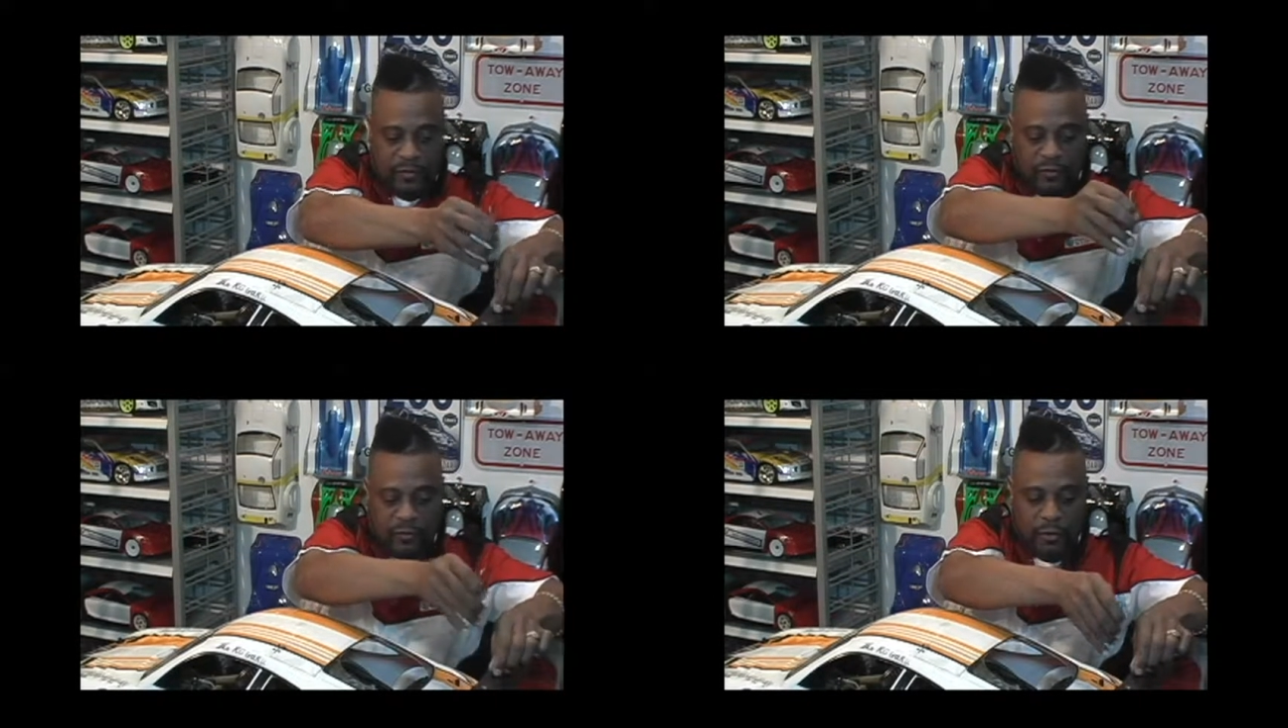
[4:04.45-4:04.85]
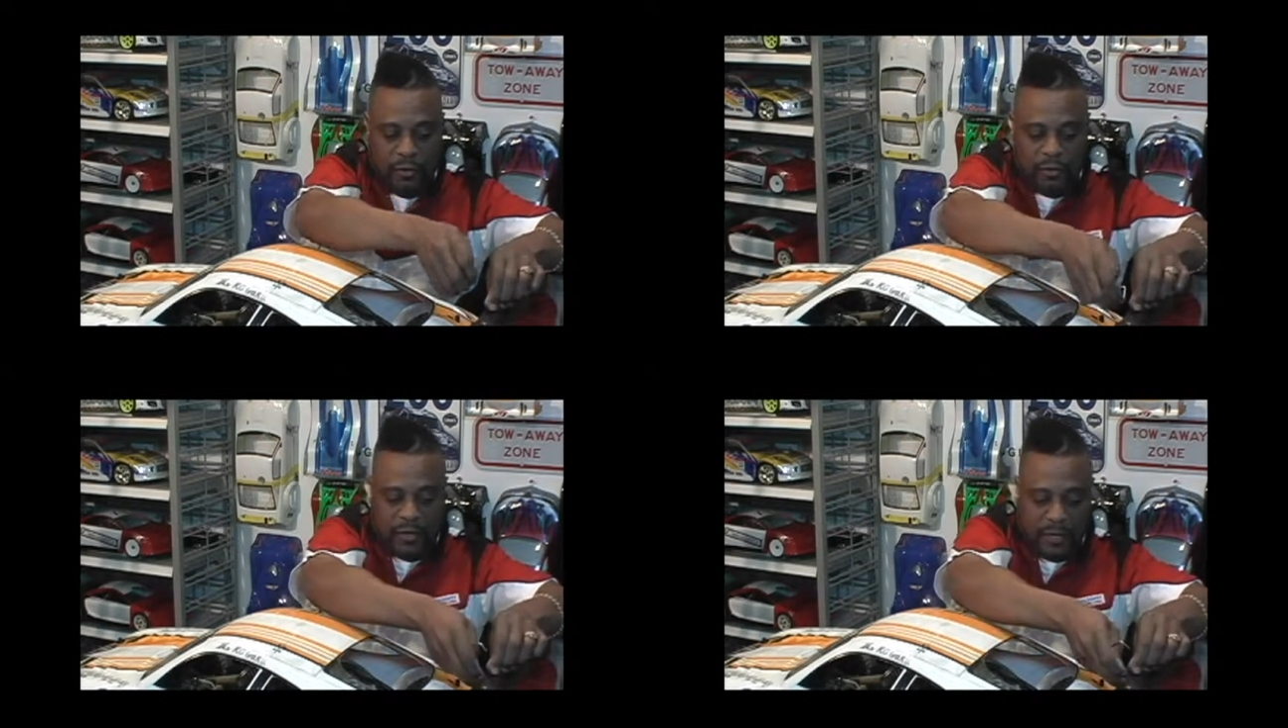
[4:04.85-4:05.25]

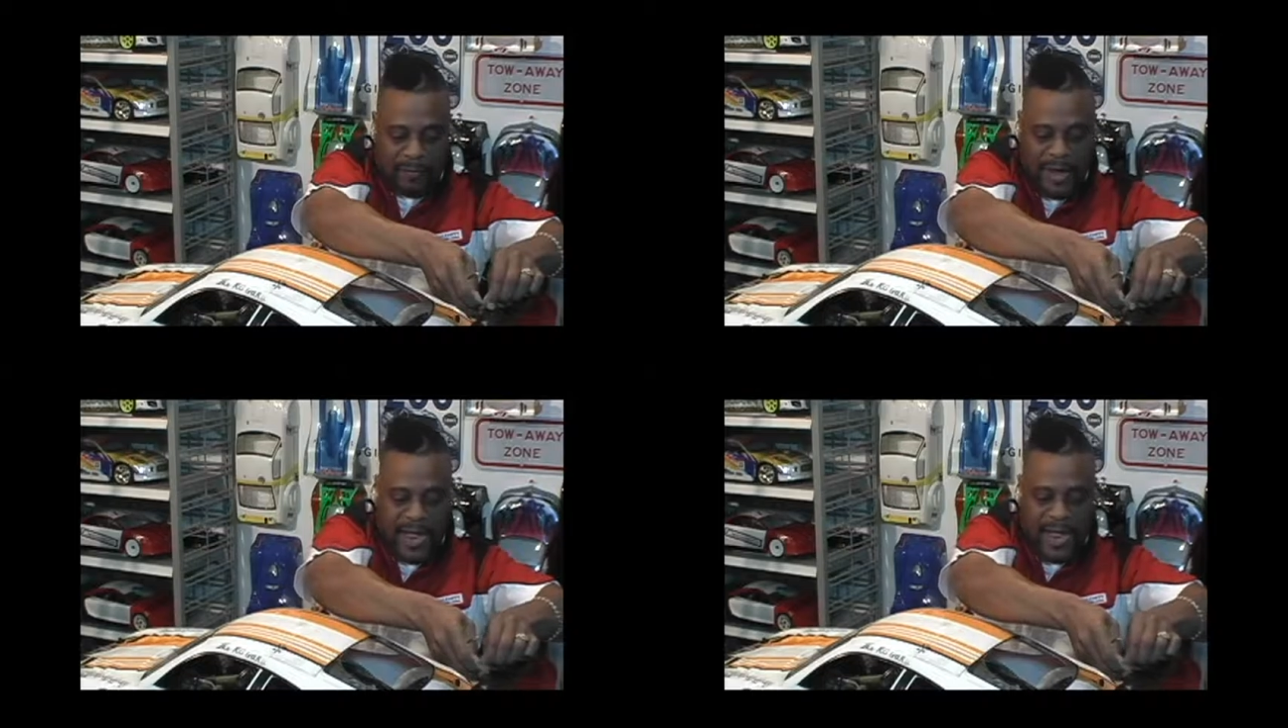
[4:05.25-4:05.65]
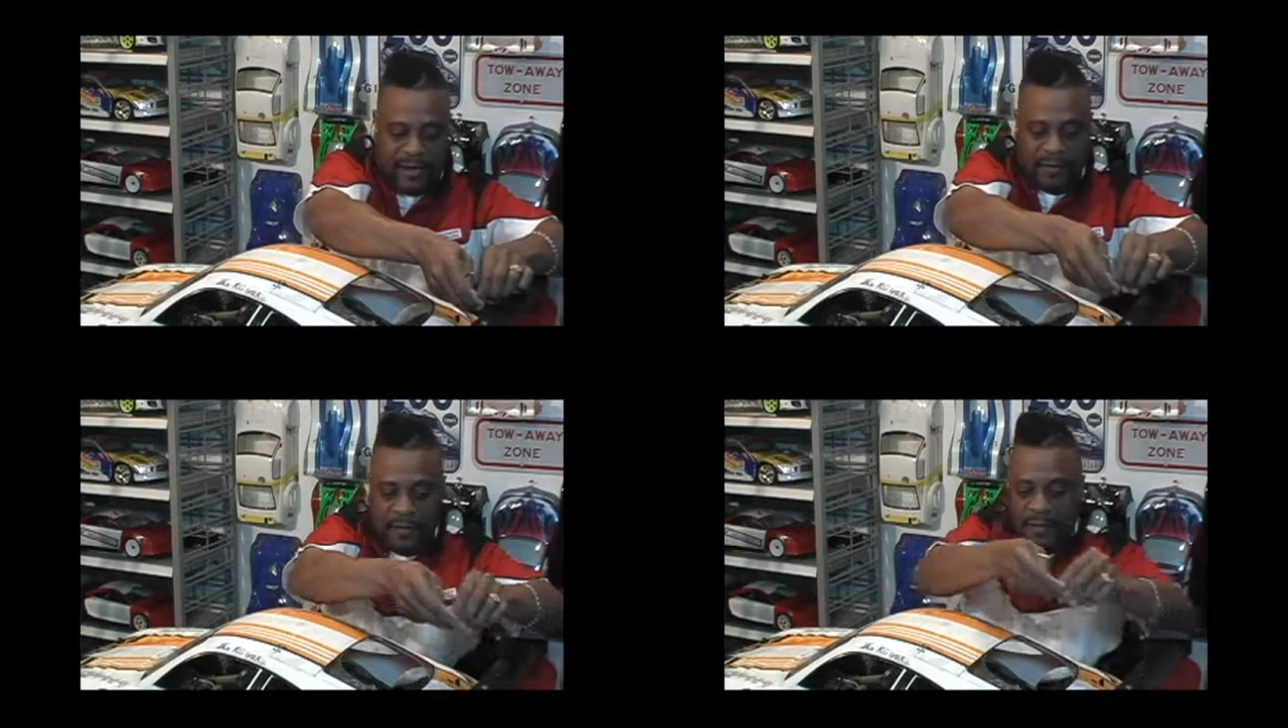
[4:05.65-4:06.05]
screws in the
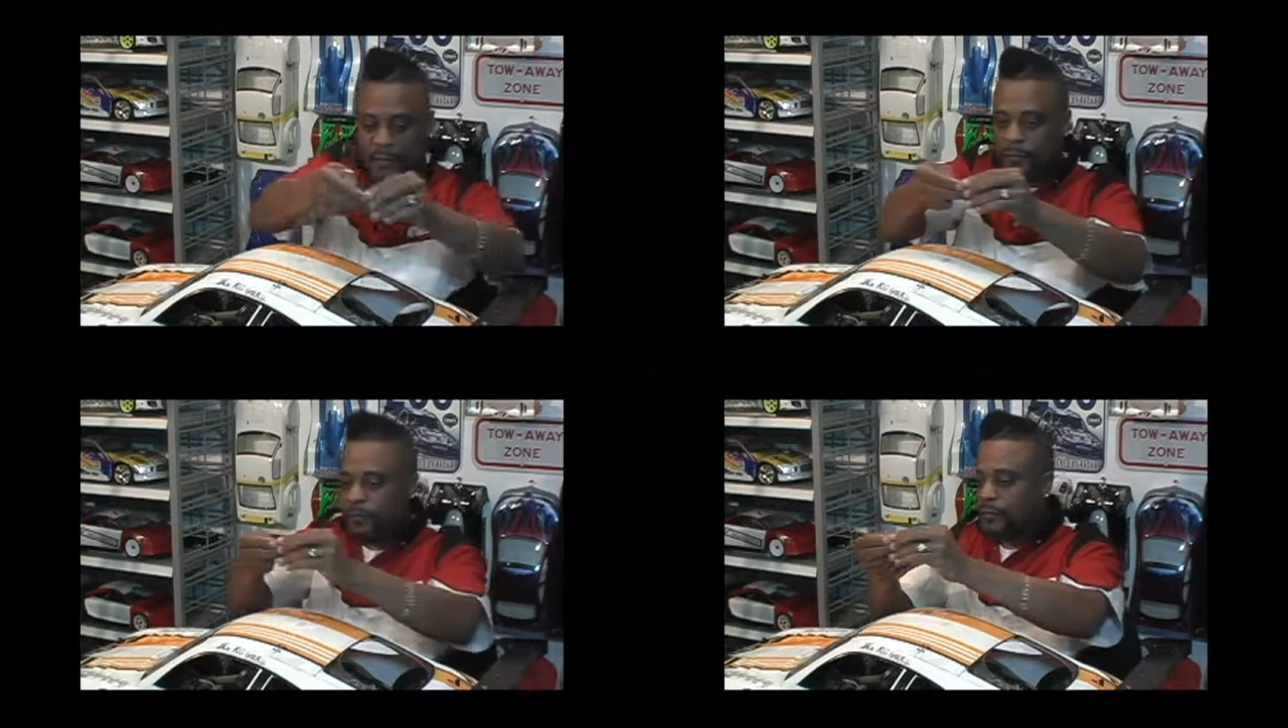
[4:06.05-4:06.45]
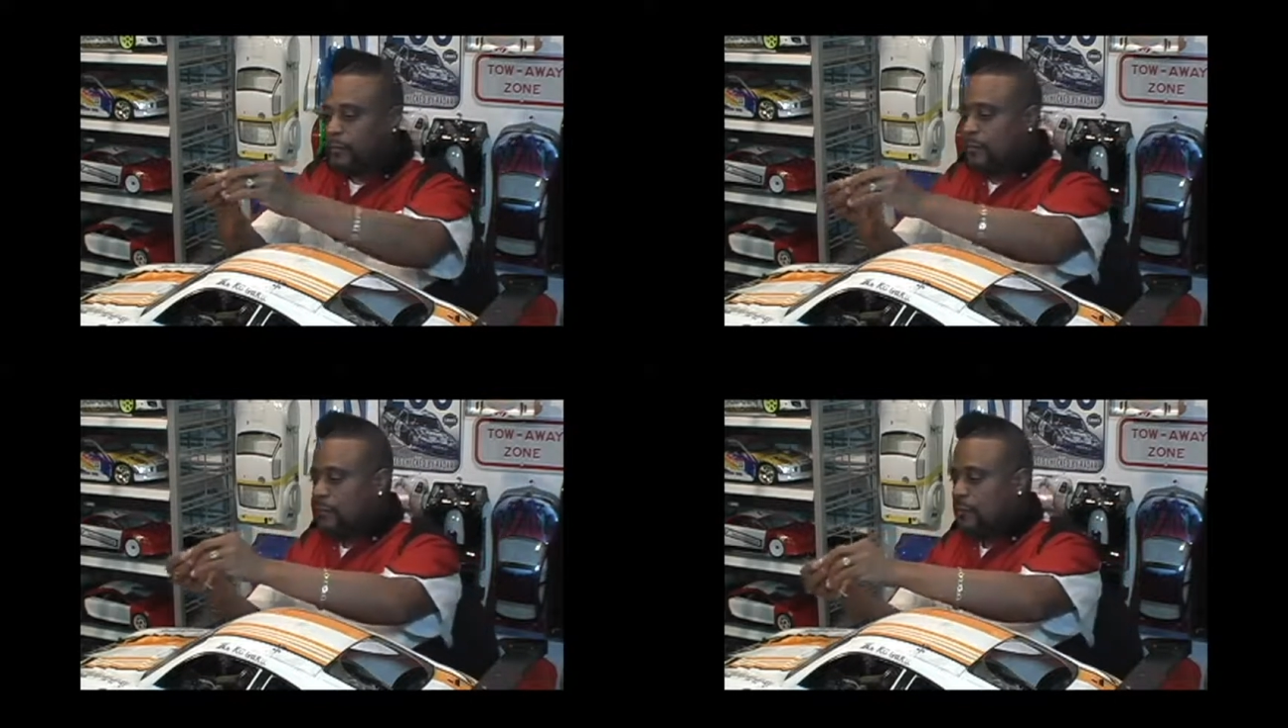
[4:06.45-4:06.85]
back
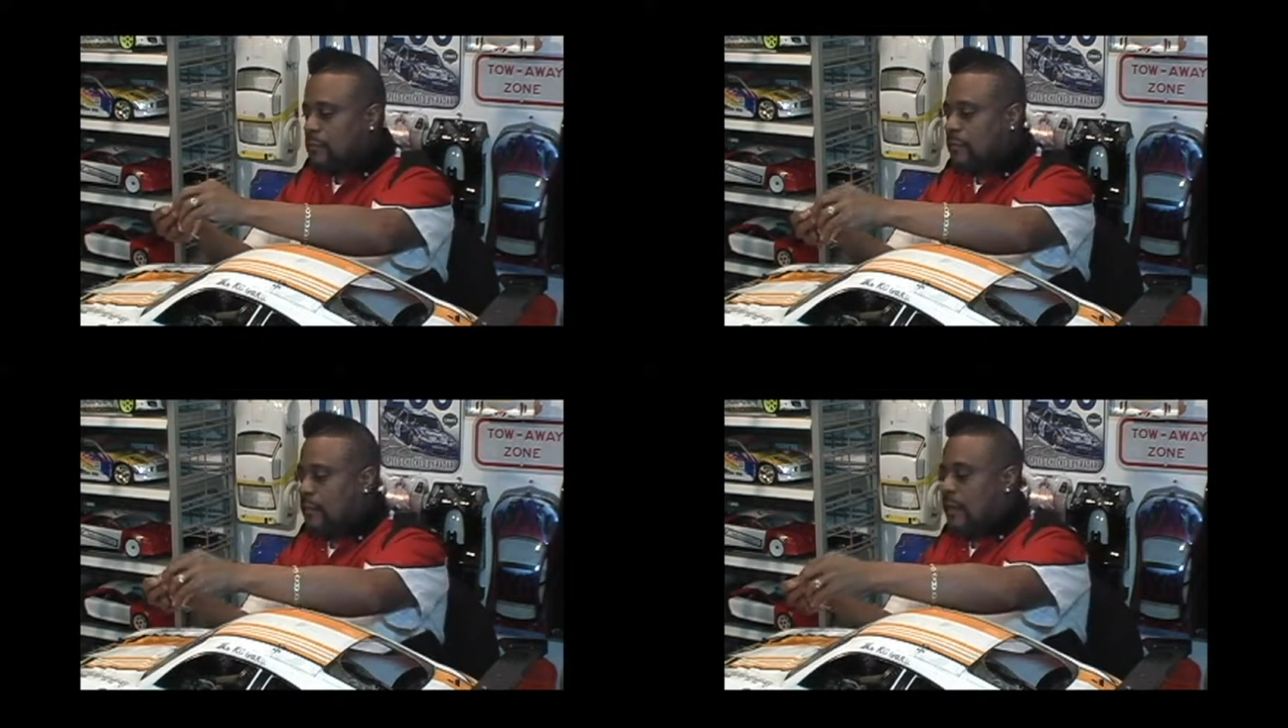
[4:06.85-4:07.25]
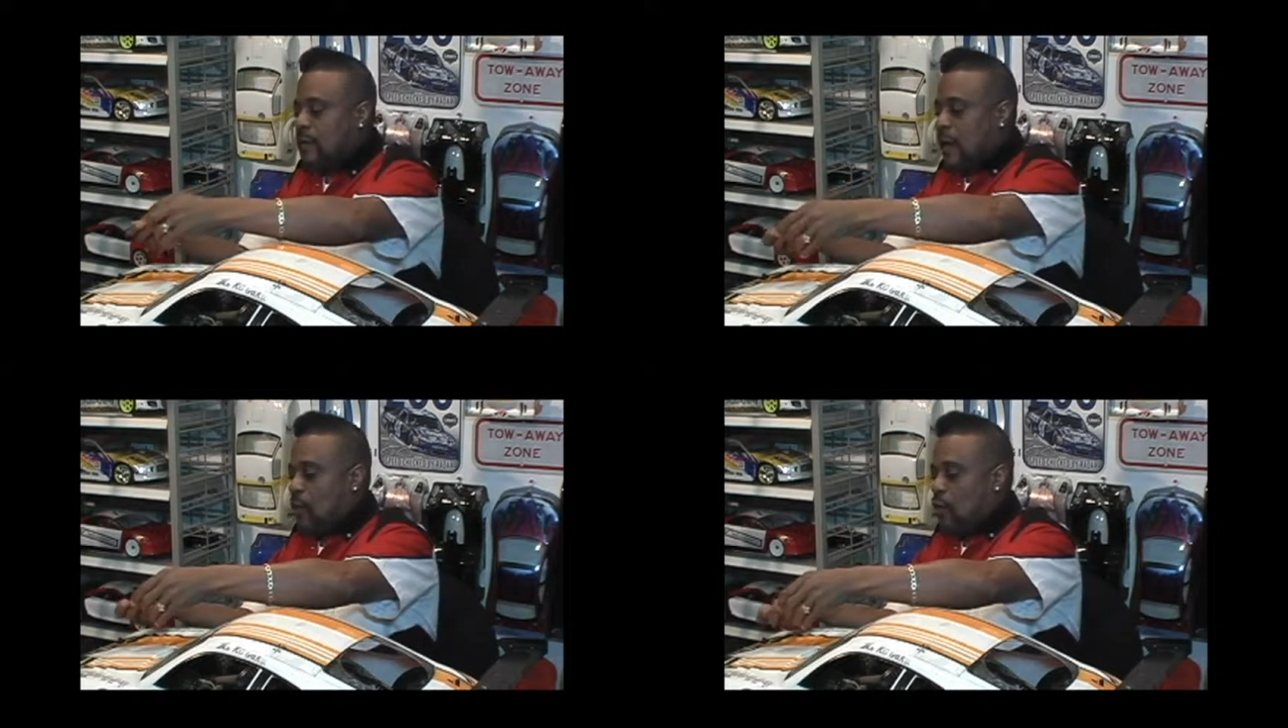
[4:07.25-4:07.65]
that